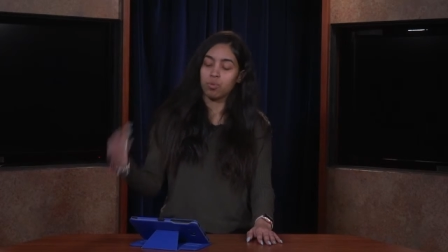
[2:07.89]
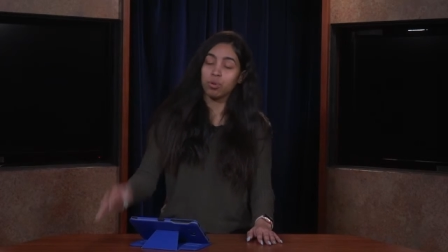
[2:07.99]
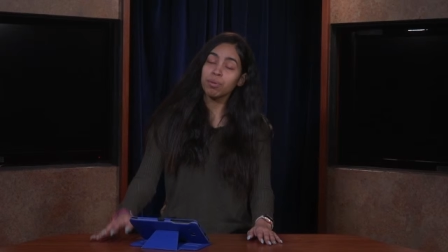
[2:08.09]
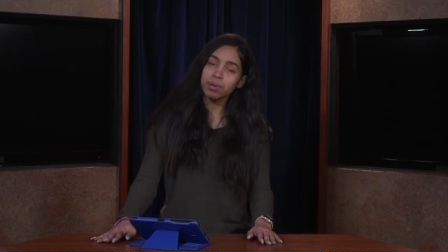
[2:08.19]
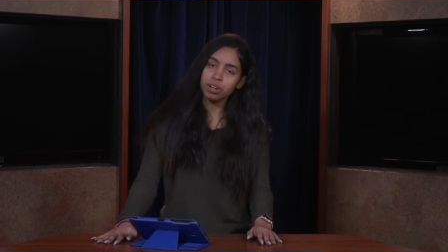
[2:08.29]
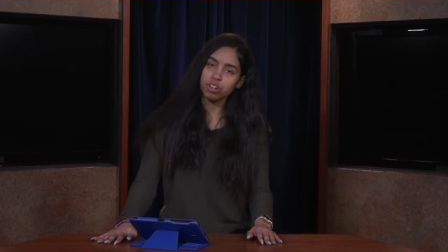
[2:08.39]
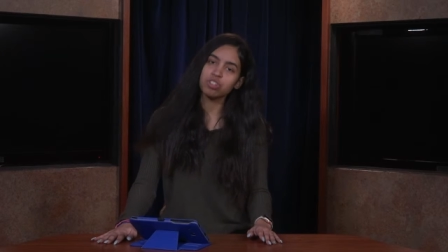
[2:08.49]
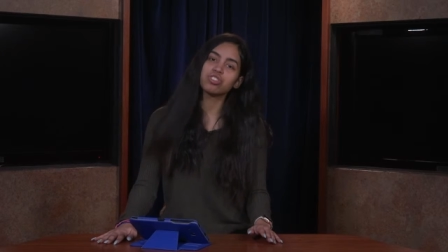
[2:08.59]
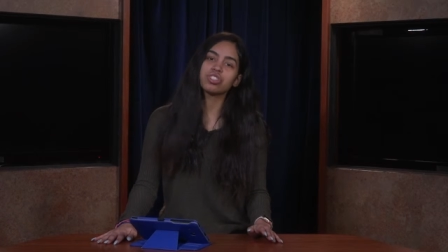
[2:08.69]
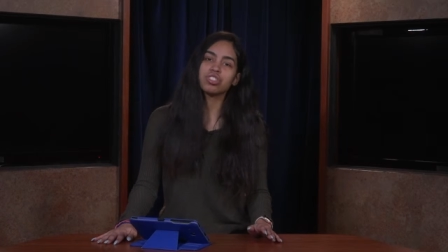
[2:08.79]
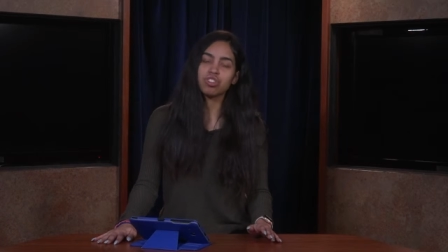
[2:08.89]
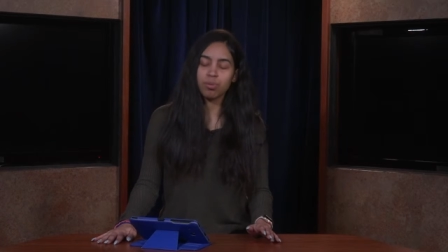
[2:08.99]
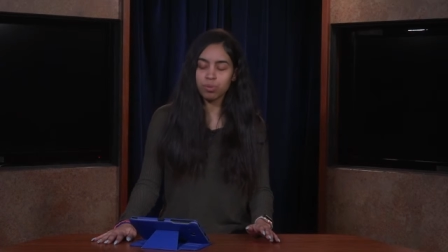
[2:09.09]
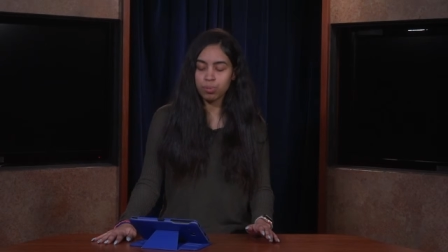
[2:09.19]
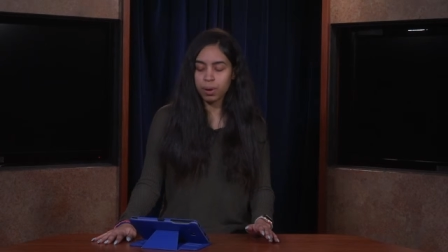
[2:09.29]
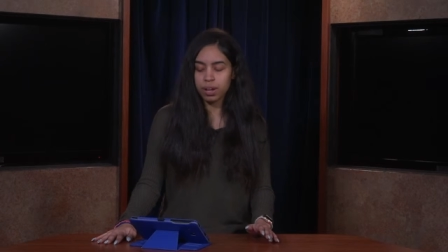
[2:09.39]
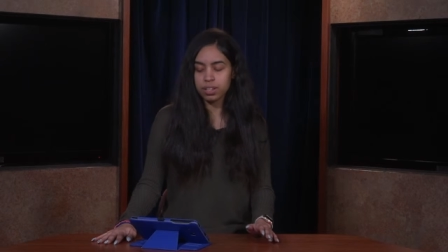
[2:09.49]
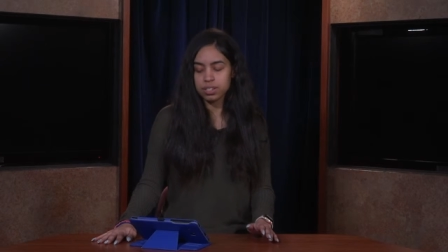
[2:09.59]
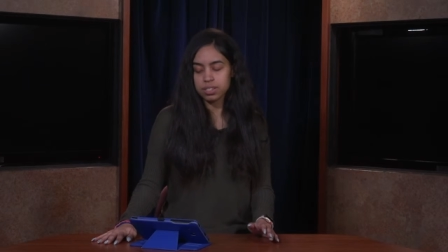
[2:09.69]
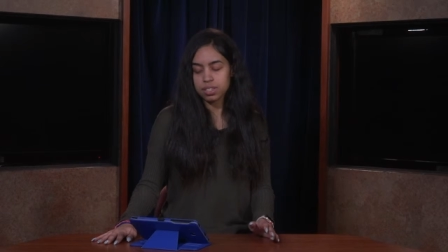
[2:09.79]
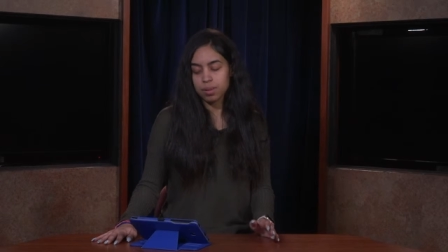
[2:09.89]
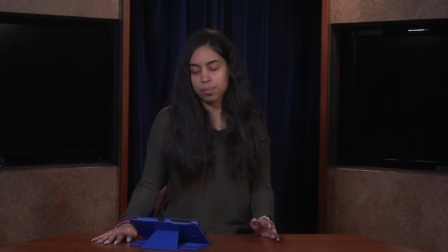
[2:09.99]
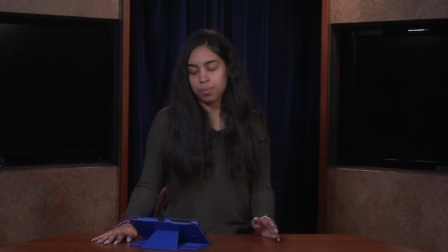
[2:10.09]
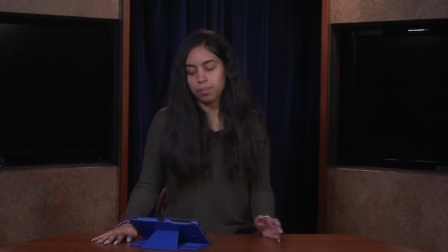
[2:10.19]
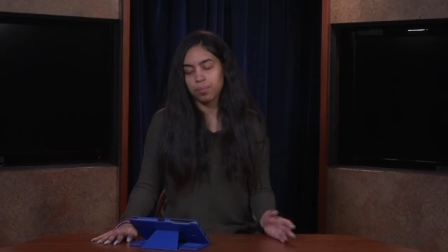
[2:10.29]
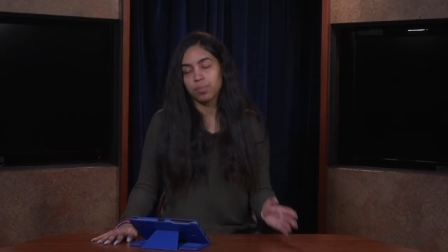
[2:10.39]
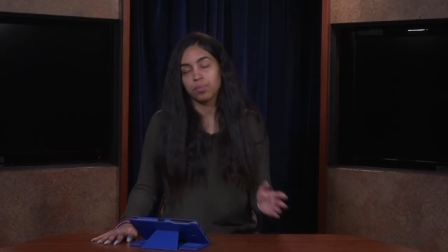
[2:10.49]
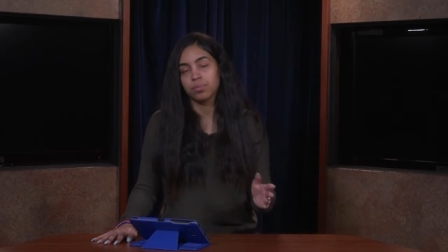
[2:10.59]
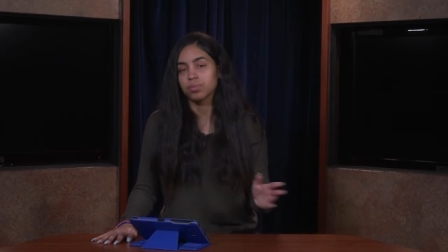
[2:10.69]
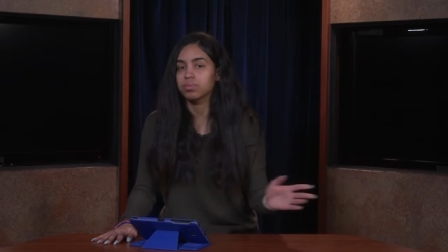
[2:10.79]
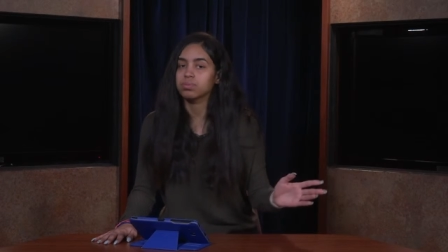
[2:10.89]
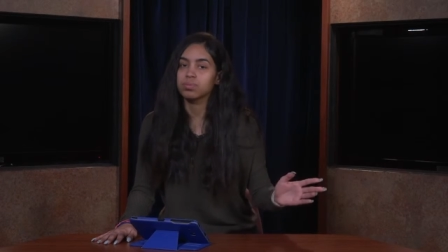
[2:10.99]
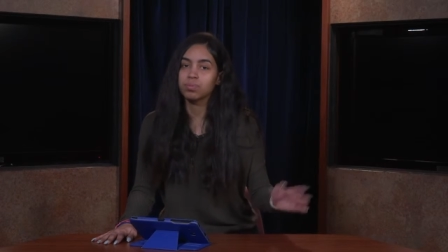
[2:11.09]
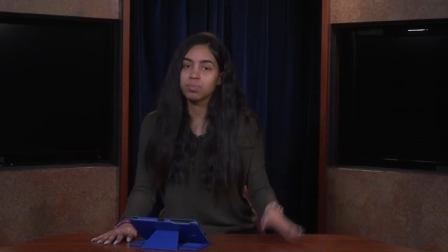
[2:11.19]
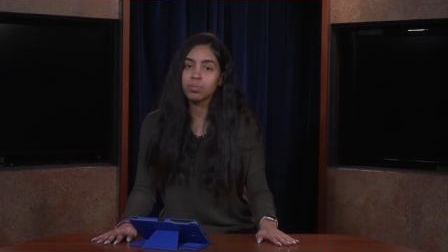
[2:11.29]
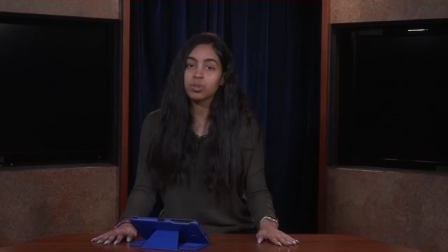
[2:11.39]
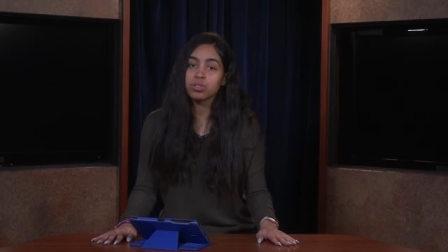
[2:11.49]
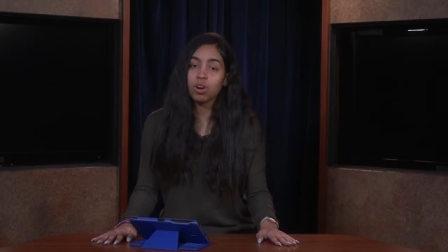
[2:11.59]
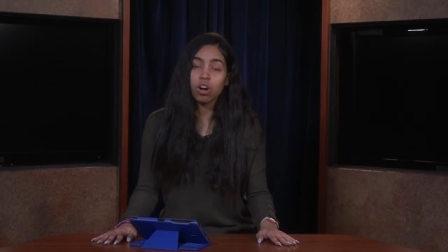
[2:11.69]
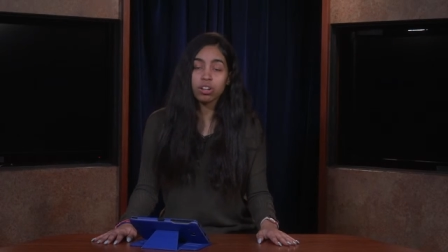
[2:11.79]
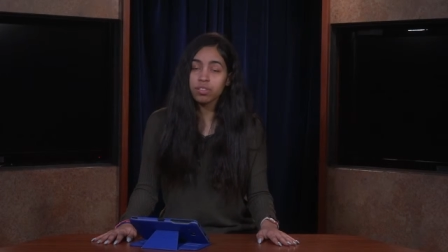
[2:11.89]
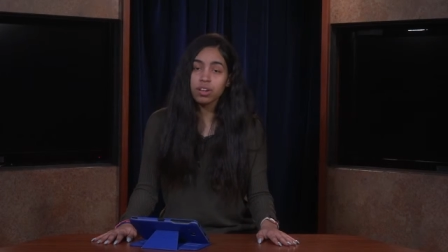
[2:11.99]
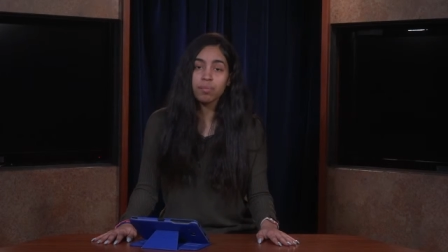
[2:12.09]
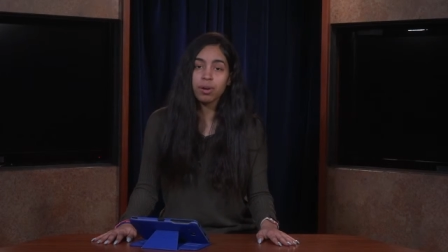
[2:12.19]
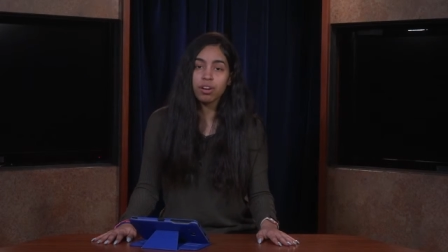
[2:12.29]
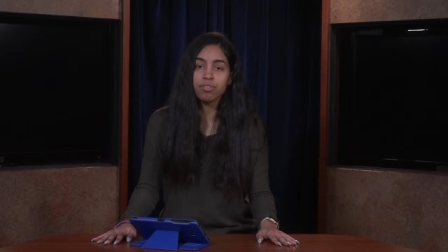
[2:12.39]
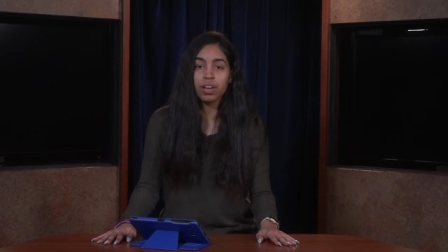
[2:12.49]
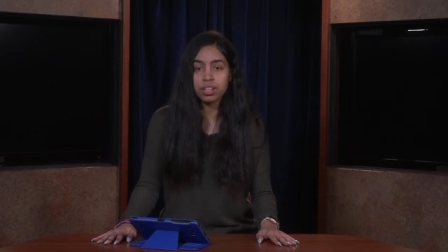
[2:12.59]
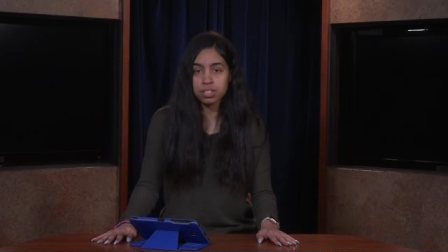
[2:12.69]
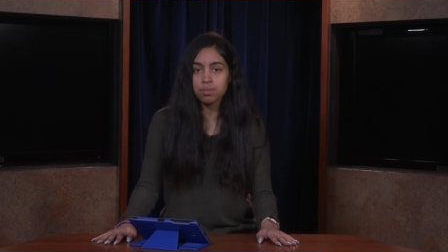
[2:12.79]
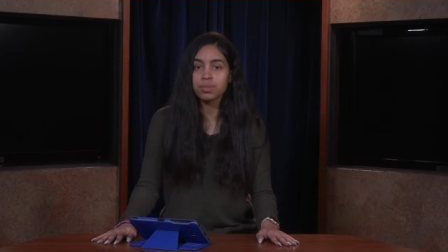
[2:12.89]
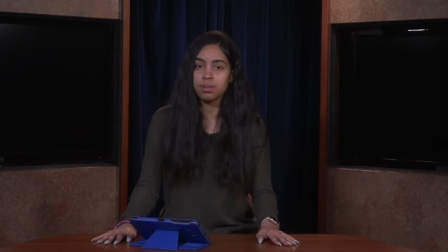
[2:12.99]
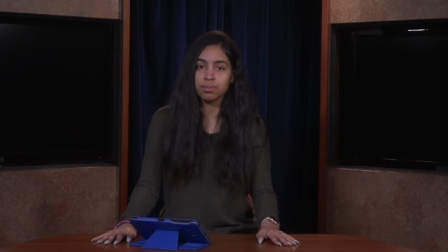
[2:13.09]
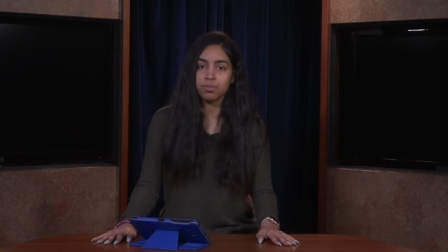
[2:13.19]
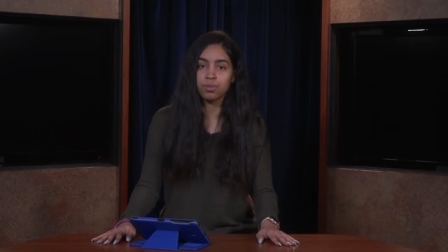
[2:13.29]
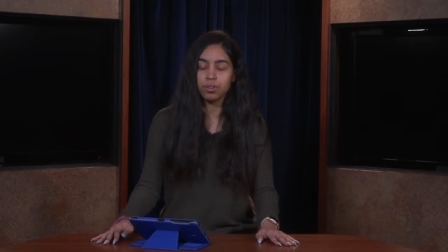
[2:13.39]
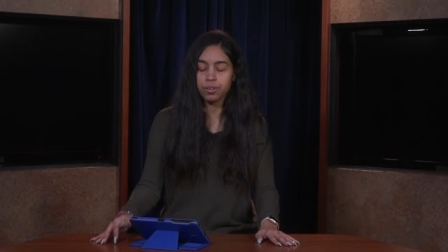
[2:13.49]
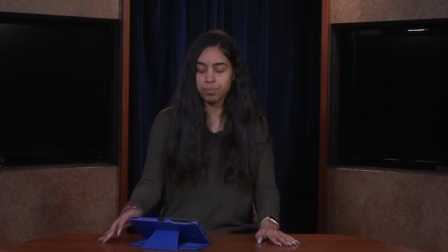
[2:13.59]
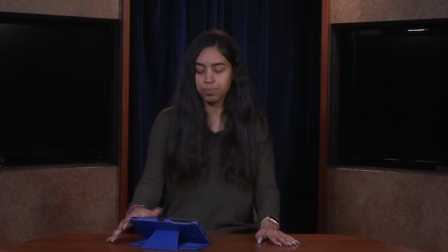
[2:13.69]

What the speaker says: Women are usually troubled by this, most all of the above and sometimes more,